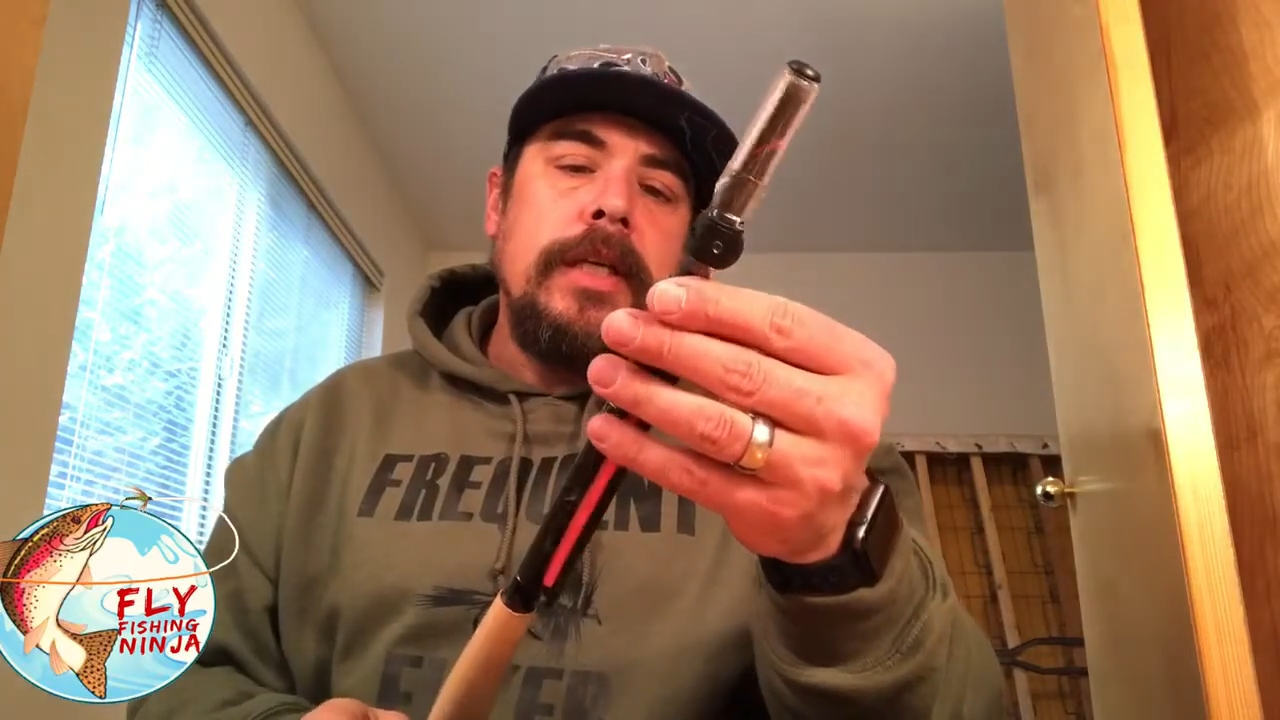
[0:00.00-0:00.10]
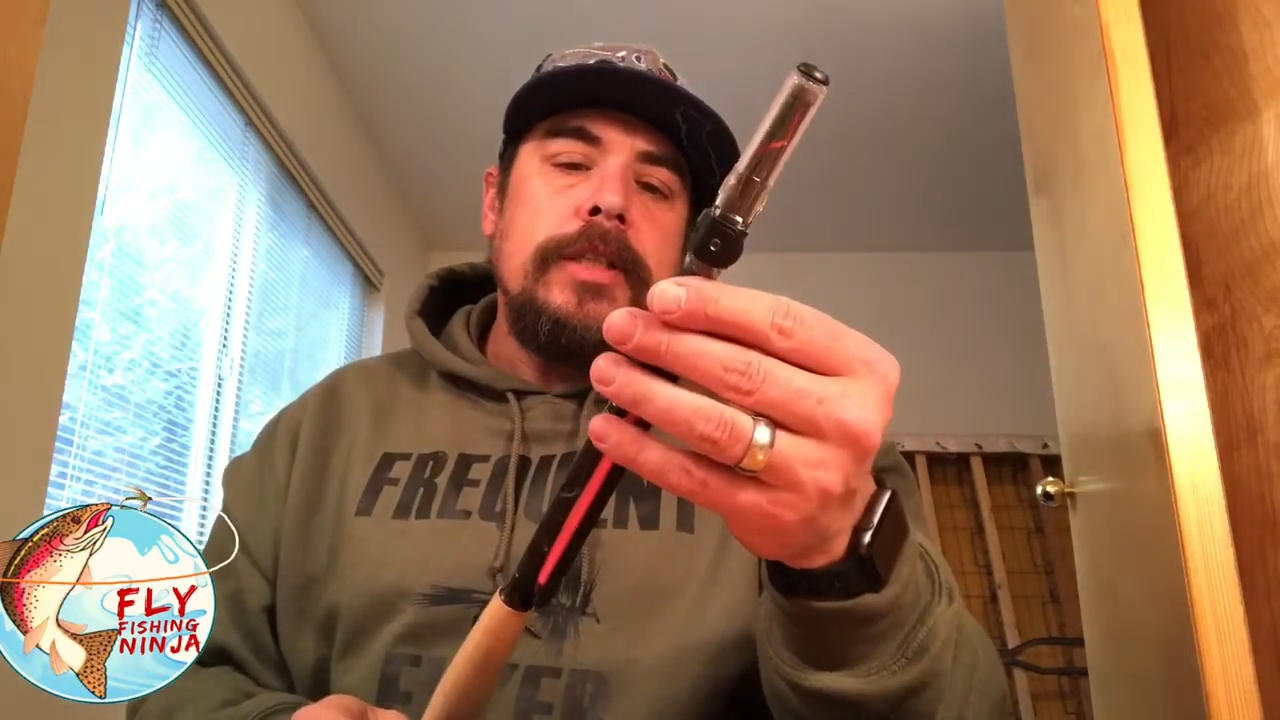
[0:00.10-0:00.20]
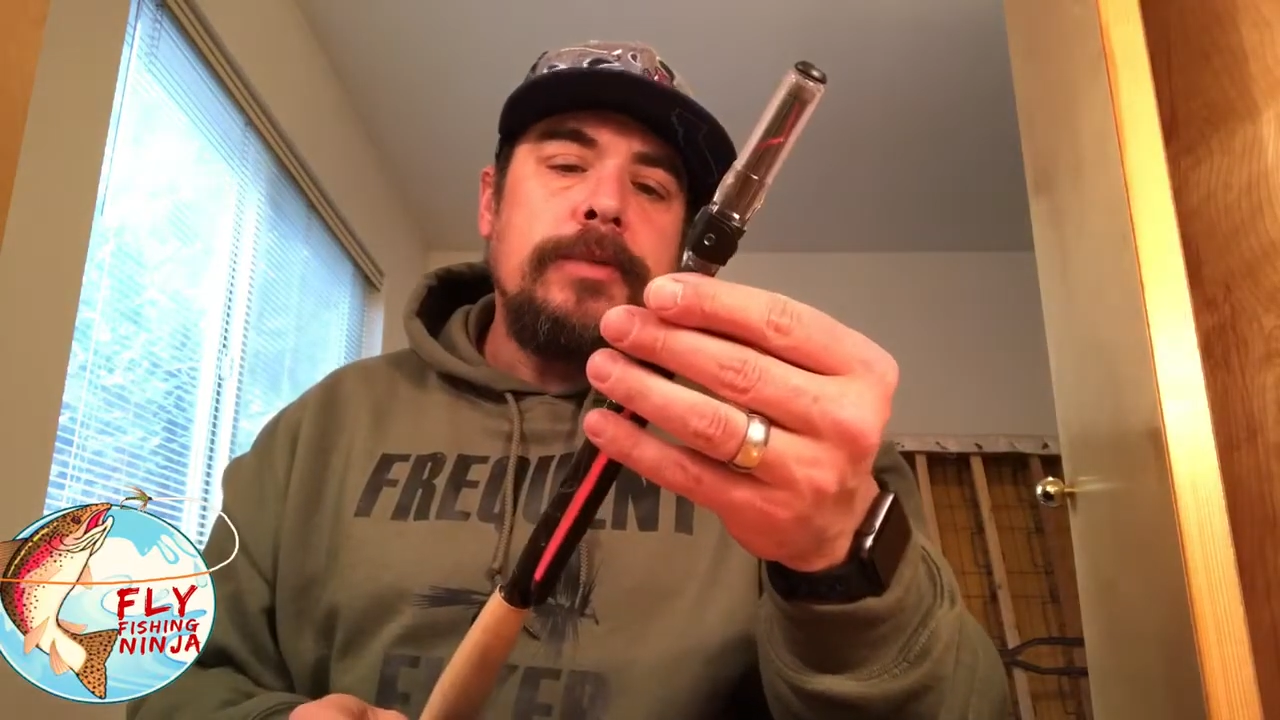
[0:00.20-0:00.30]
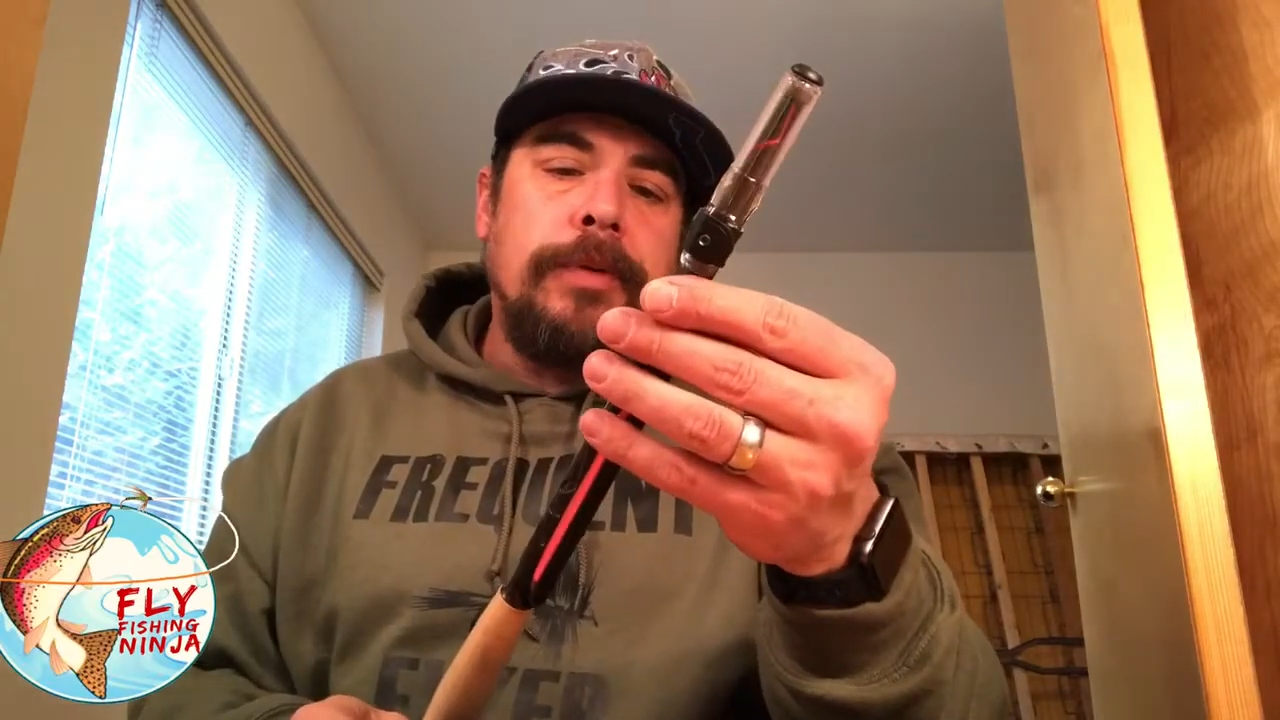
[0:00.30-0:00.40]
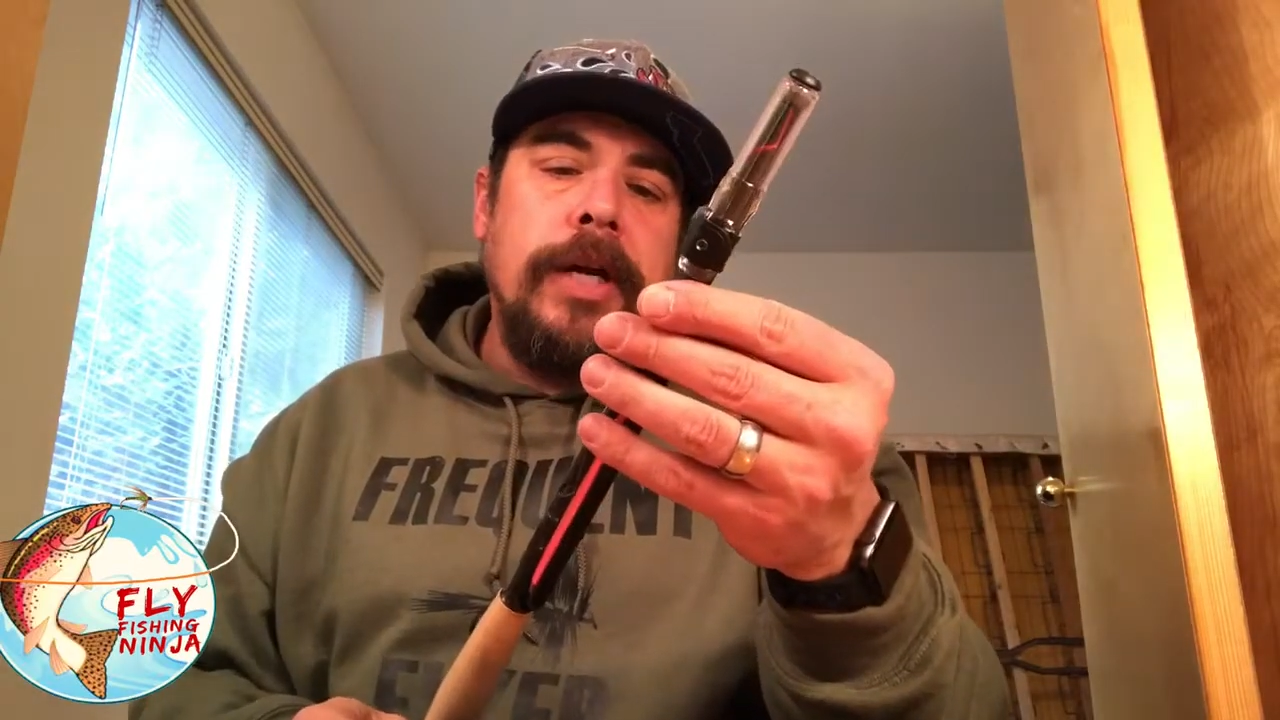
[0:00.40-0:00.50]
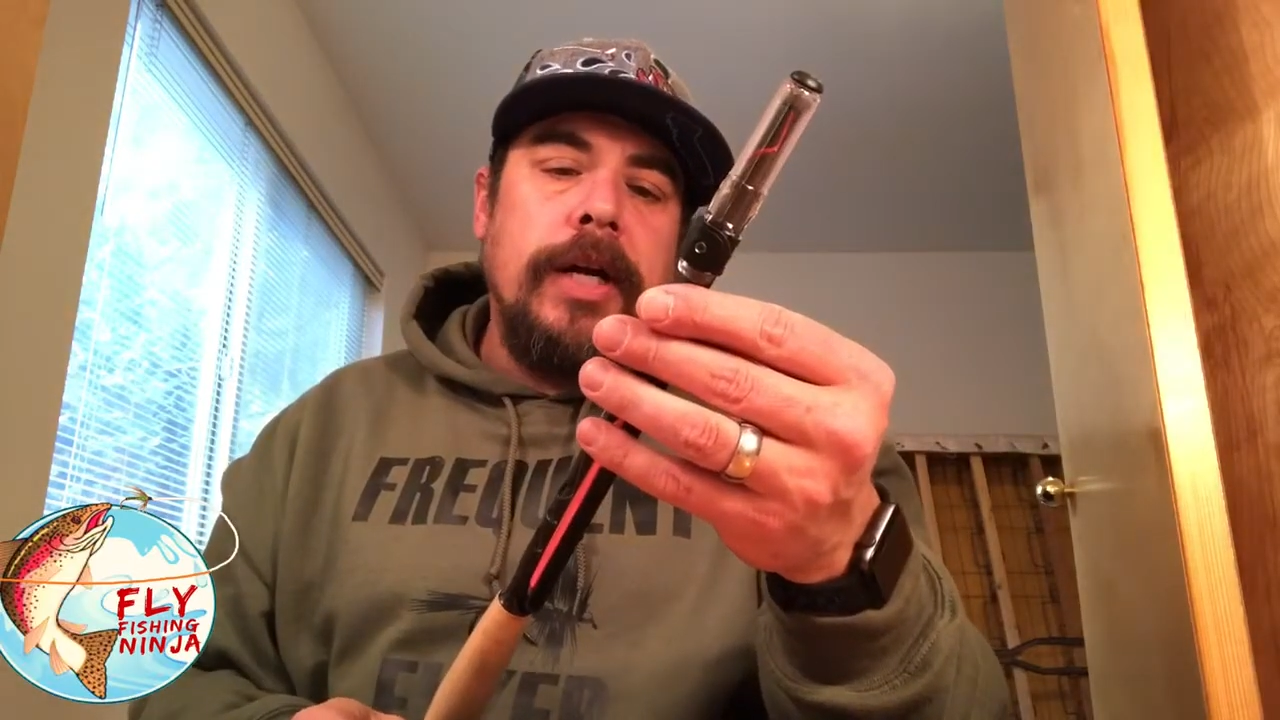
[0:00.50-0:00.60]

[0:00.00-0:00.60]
it's pretty